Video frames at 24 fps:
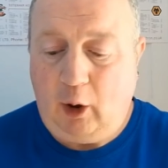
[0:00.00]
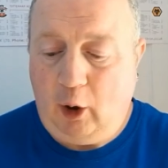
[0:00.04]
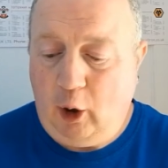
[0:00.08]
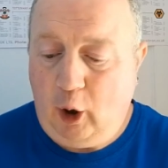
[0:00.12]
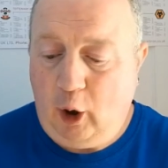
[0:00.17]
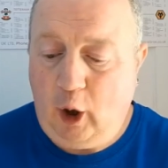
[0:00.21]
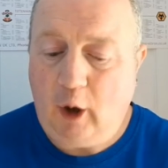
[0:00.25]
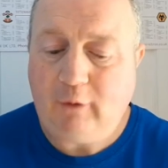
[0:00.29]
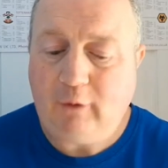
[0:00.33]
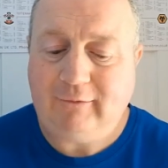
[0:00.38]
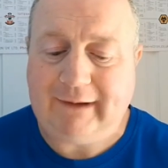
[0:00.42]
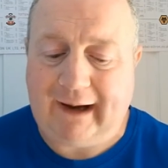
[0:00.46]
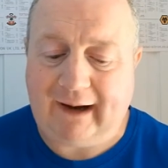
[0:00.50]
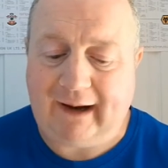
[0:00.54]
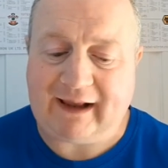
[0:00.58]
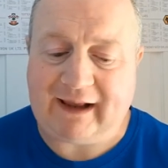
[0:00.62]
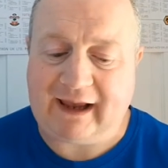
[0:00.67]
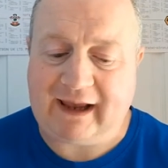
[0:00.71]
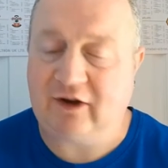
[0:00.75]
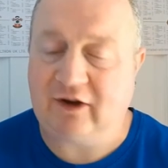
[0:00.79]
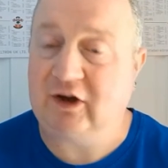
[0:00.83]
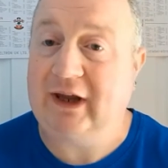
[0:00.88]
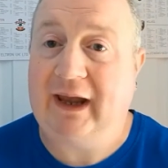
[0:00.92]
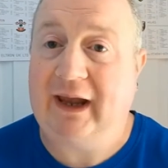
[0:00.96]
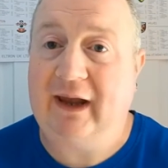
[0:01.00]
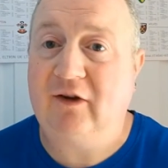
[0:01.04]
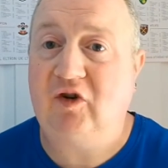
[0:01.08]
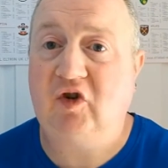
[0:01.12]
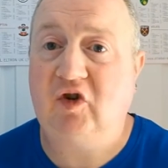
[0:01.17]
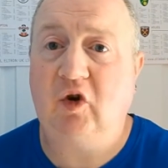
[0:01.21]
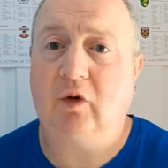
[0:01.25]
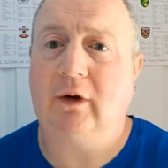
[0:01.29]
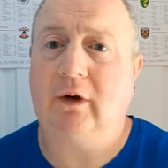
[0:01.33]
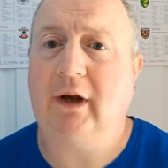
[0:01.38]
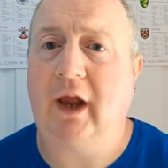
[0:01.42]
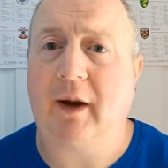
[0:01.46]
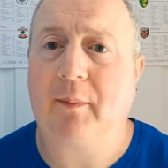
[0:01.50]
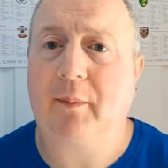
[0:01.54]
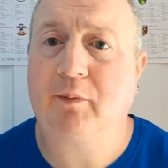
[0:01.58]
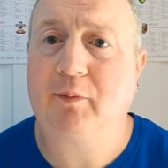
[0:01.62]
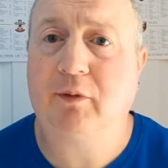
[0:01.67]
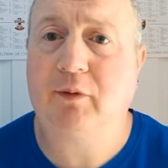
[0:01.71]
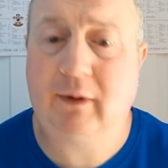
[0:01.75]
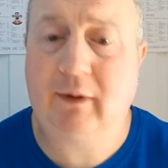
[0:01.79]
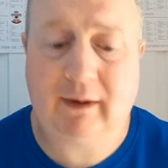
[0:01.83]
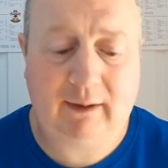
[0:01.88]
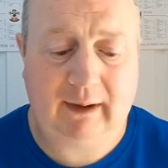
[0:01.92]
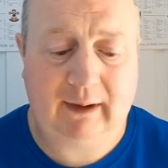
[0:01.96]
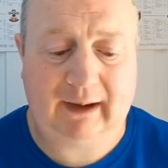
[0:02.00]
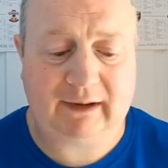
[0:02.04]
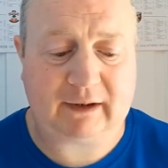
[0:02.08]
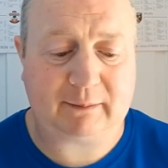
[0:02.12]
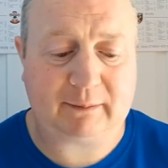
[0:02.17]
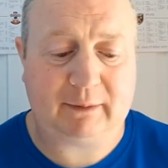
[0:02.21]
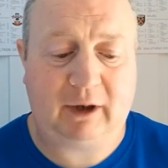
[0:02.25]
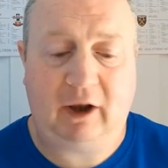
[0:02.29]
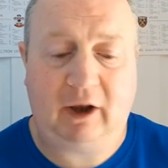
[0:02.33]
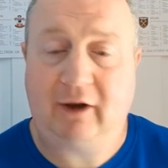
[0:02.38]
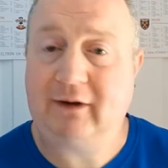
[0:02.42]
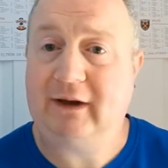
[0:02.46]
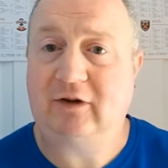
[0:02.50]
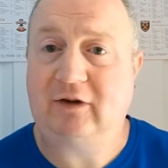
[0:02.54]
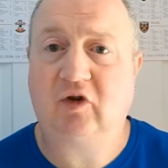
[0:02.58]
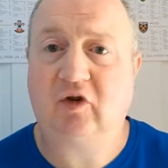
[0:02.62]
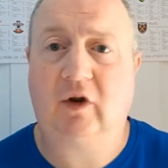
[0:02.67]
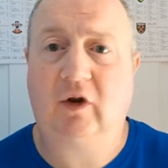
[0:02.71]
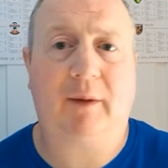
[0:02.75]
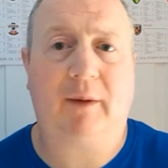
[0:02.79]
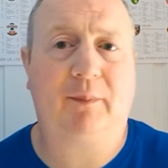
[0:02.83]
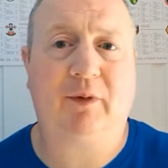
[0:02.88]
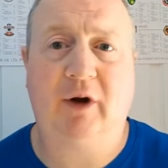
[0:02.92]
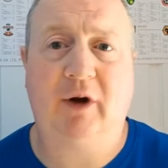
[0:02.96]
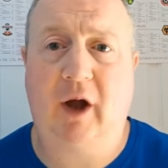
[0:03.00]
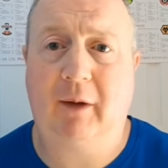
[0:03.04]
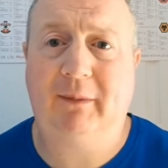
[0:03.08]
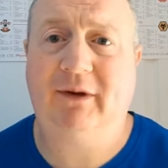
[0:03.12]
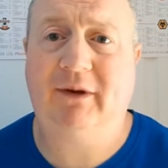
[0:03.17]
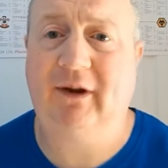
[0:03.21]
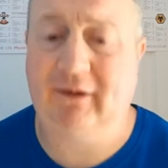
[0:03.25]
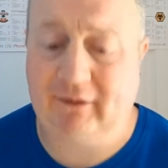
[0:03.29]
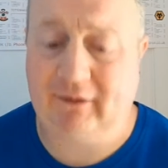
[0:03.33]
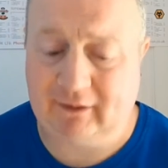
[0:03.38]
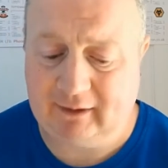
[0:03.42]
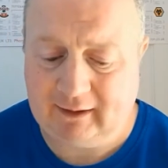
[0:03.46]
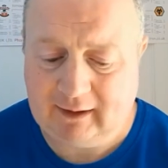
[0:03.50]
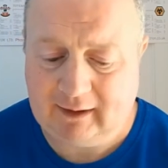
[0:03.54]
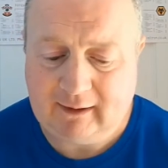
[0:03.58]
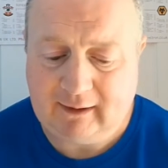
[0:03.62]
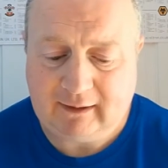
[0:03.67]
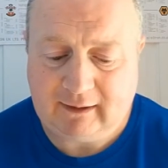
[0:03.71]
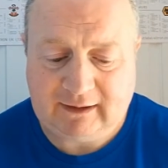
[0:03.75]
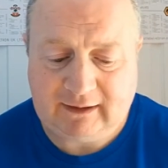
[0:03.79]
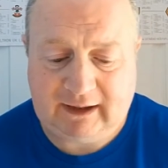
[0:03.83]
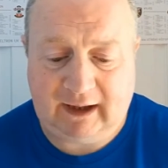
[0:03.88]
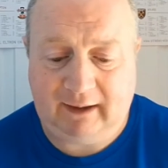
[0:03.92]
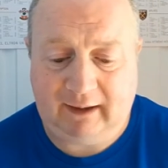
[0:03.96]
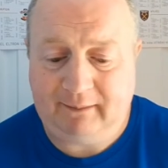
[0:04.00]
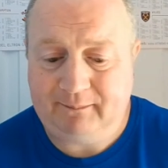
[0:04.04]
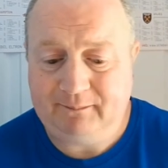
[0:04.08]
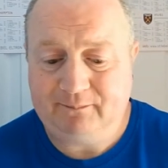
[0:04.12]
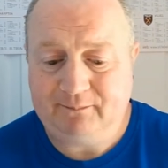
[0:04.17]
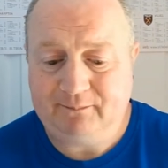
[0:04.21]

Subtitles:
Already he's shown a lot in the Milan, he's shown a lot of promises. Yeah.